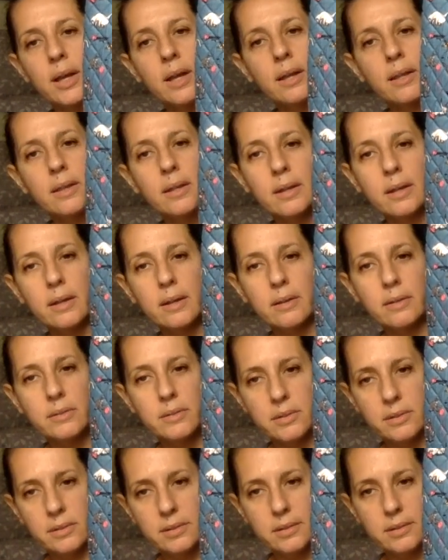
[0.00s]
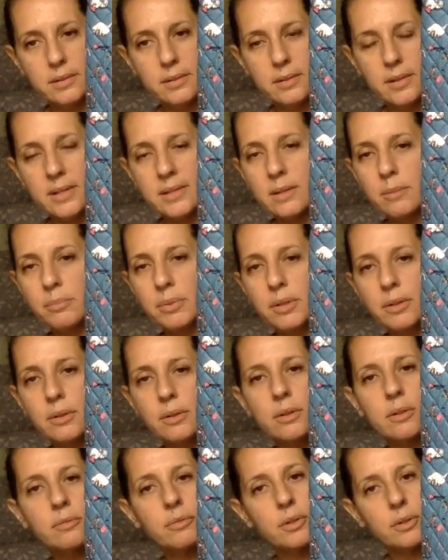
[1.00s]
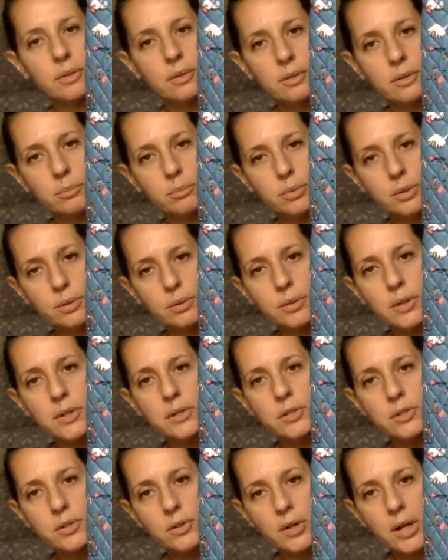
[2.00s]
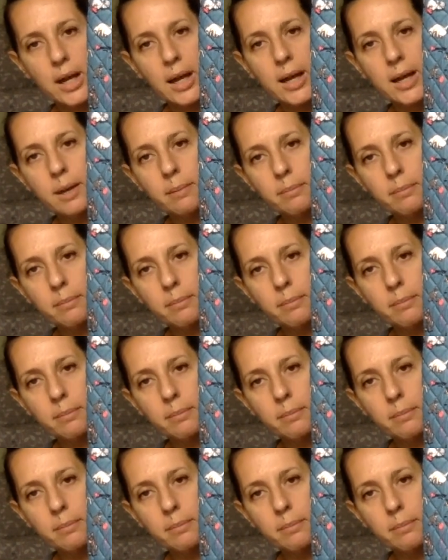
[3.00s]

The it's a beautiful bluish gray